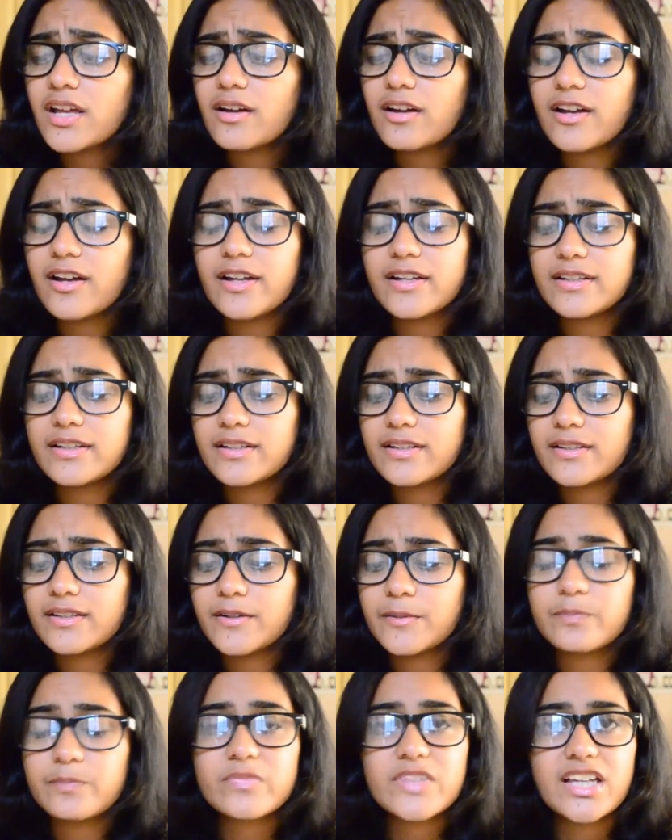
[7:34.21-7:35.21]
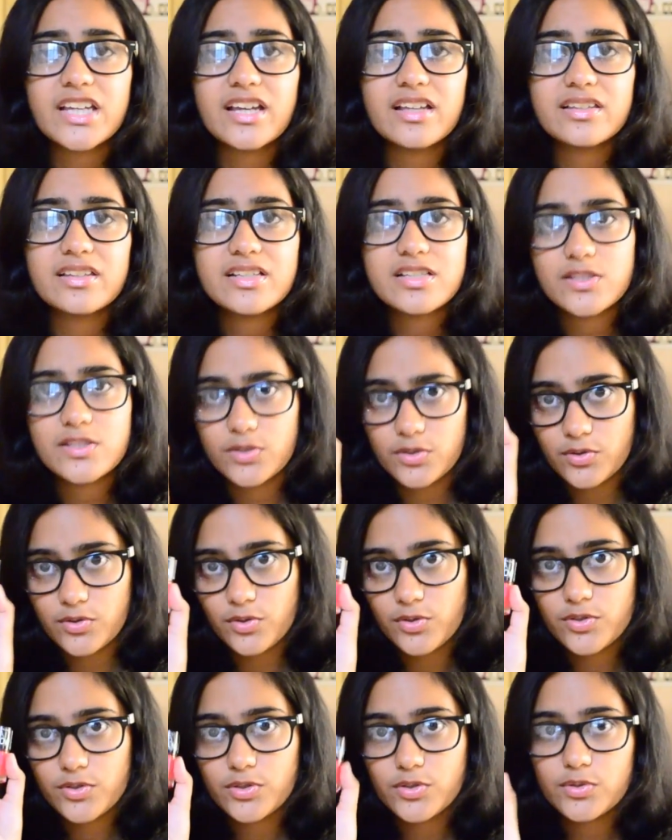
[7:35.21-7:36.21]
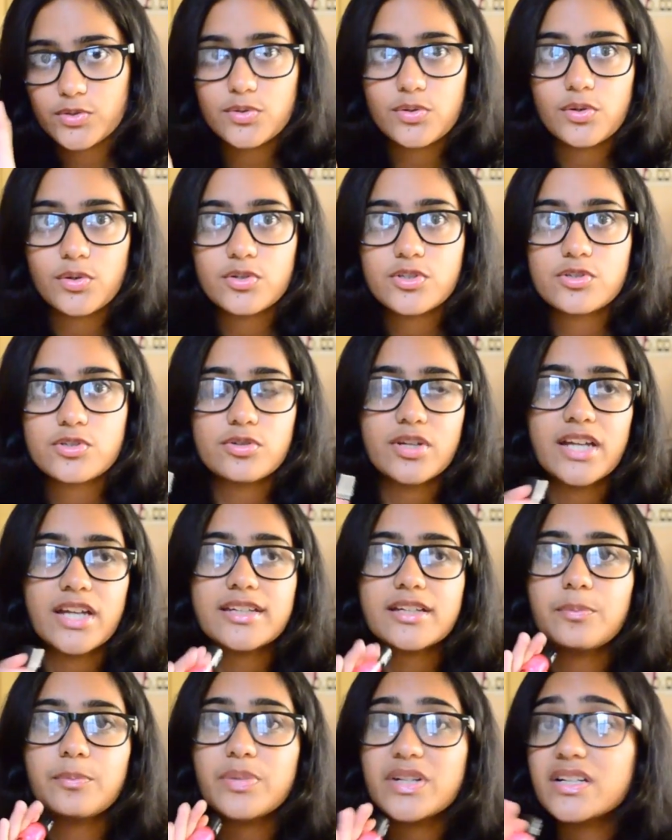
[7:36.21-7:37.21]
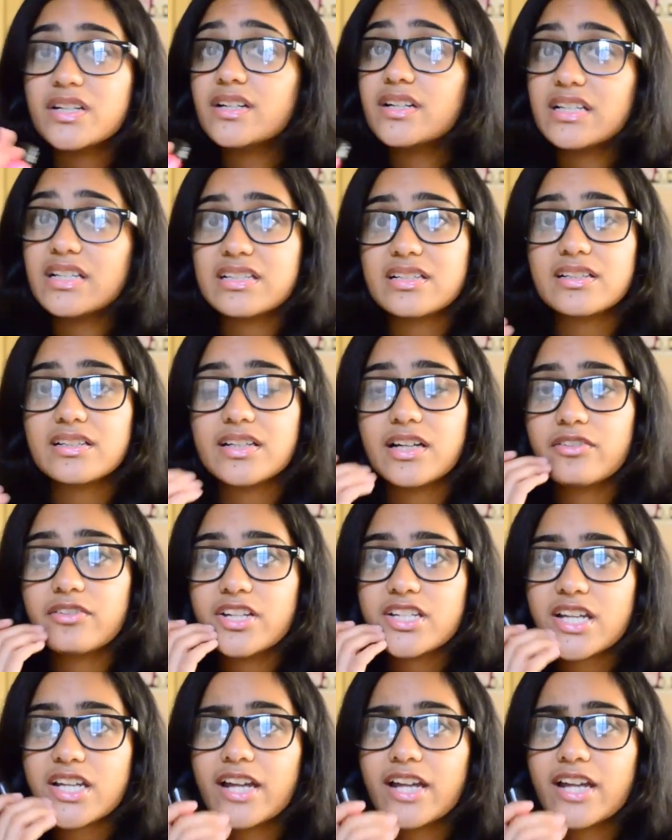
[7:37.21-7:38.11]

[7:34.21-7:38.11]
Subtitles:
And yeah, this took also two coats to get a pretty decent coverage.